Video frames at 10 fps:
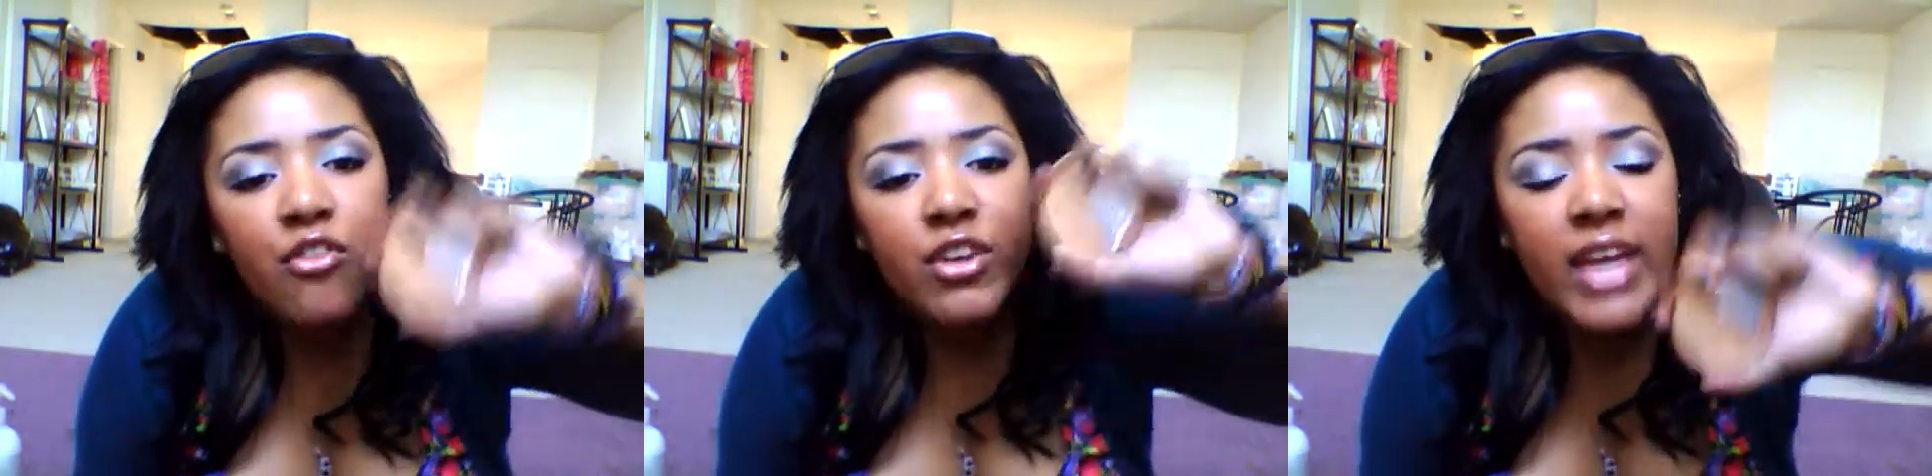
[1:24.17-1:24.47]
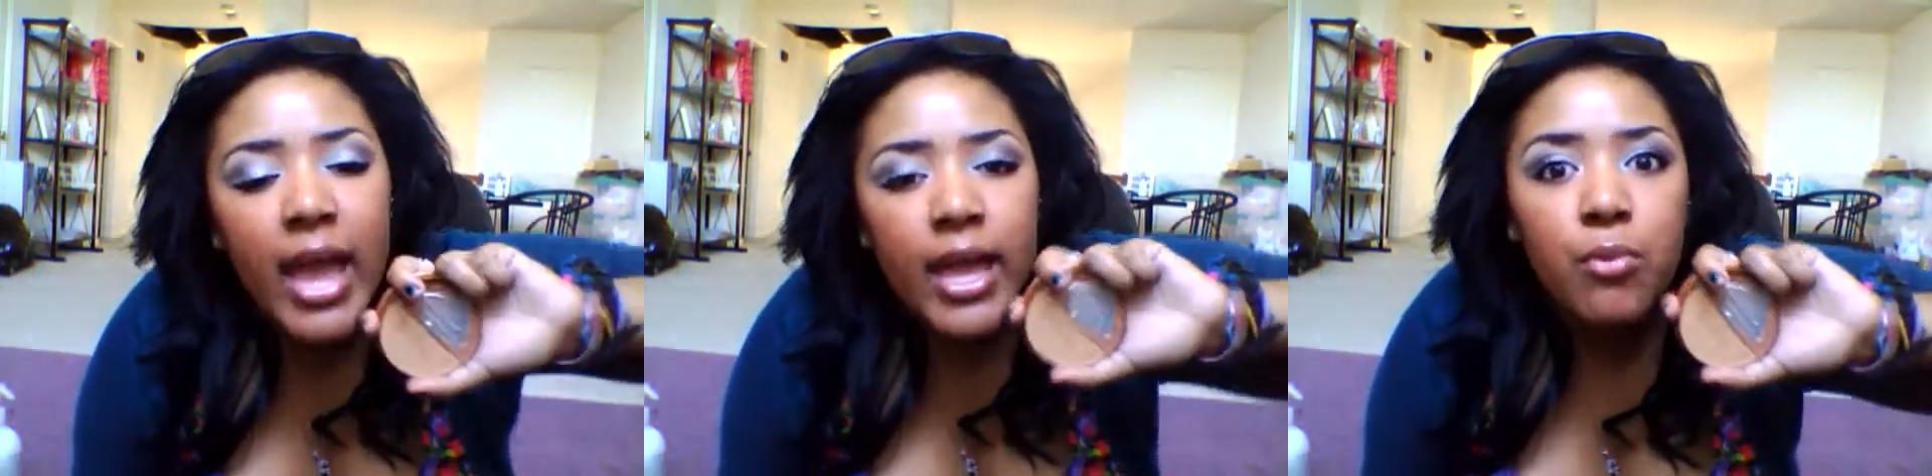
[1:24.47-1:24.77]
day.
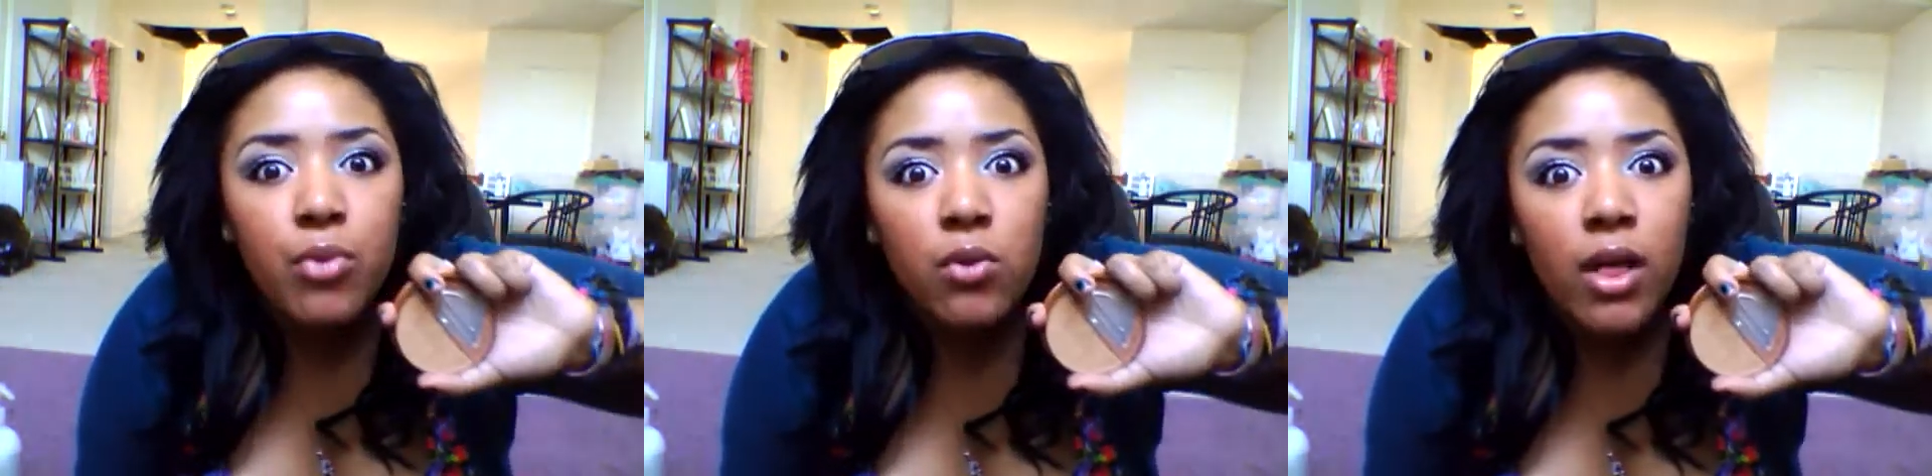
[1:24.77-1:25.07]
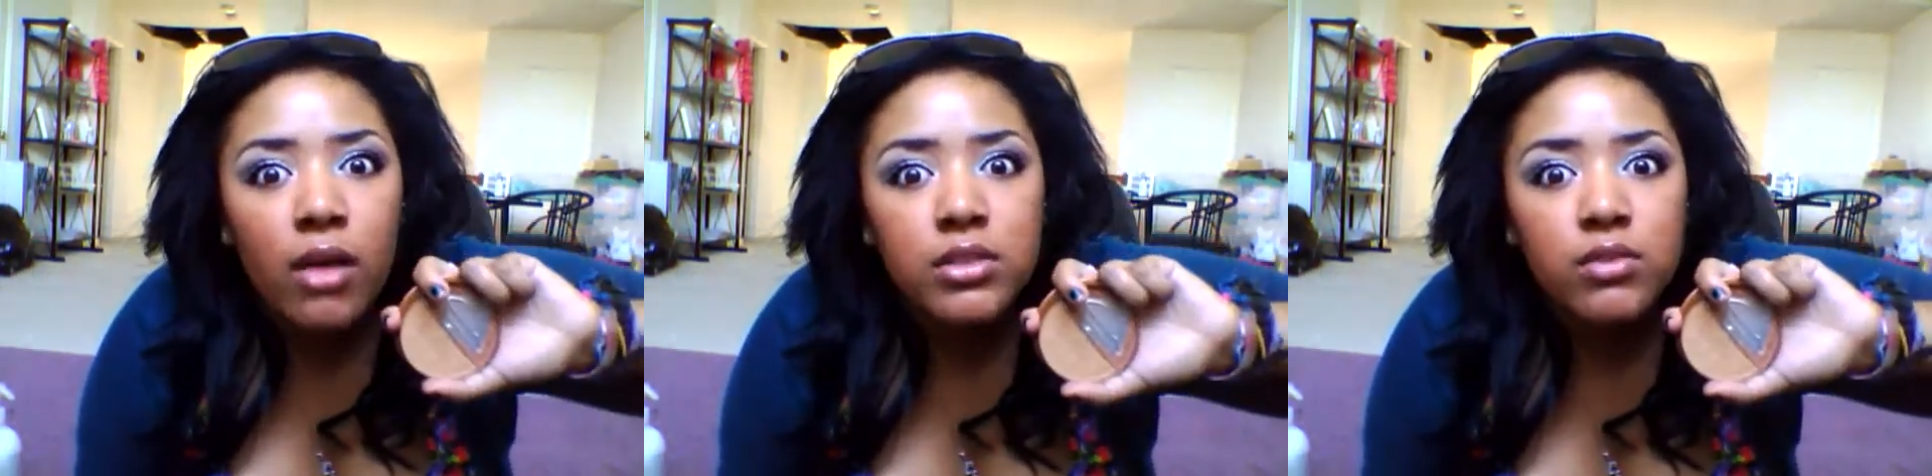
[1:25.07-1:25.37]
It broke I
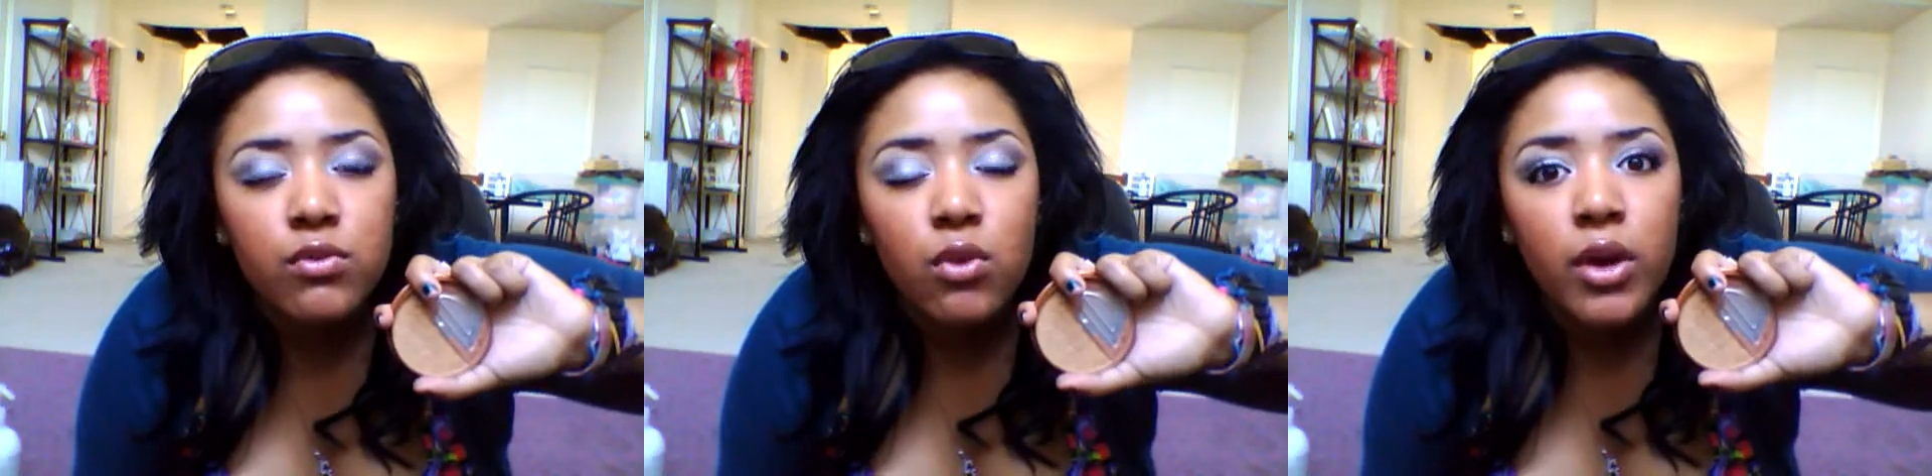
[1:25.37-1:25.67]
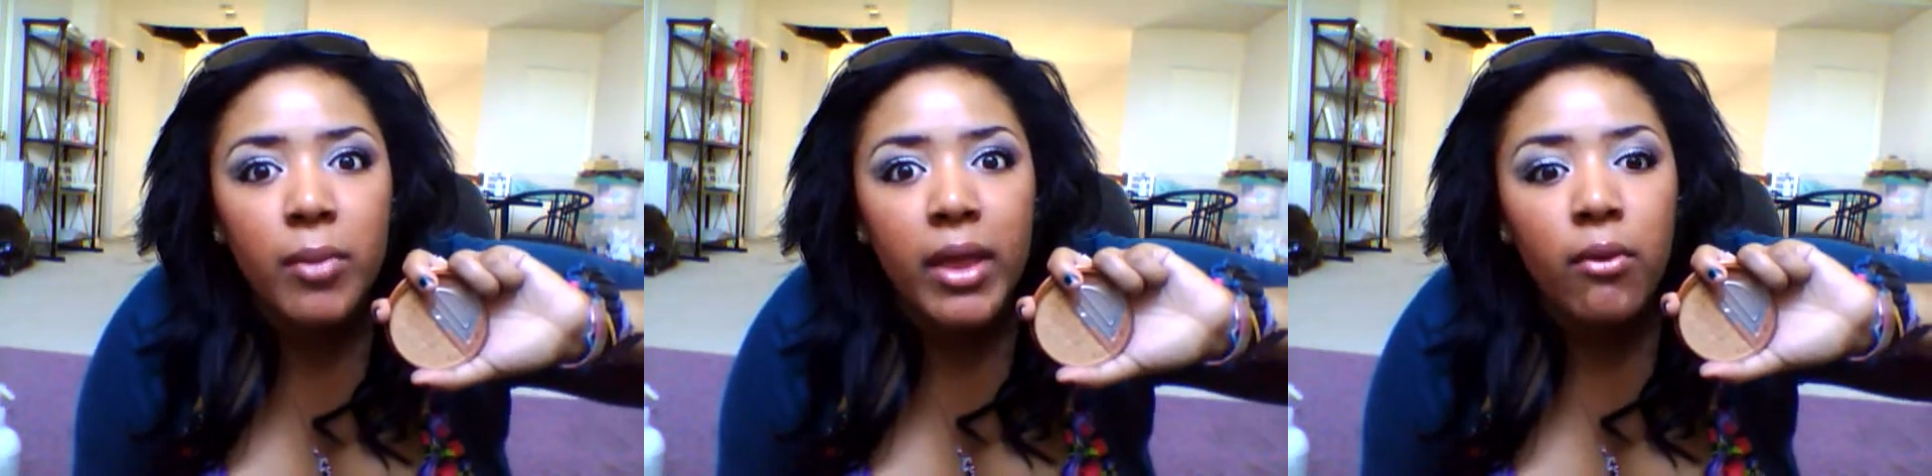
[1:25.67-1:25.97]
was in
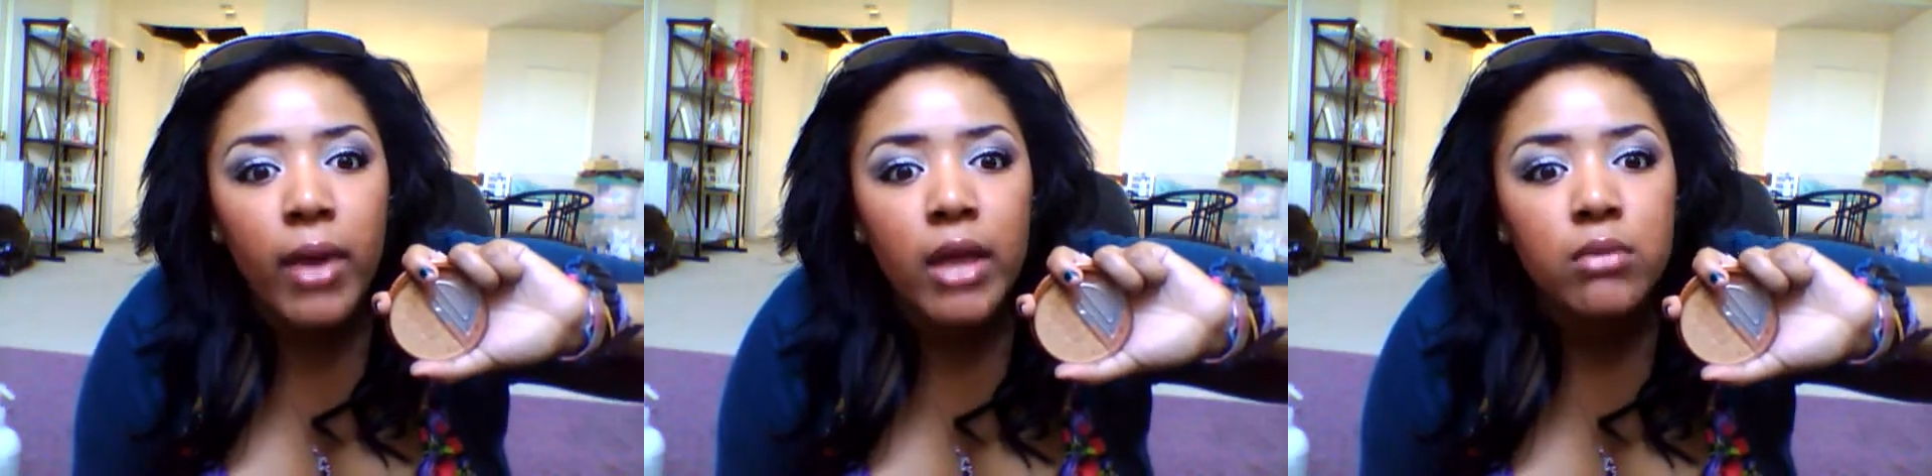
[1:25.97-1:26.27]
Florida, by the way.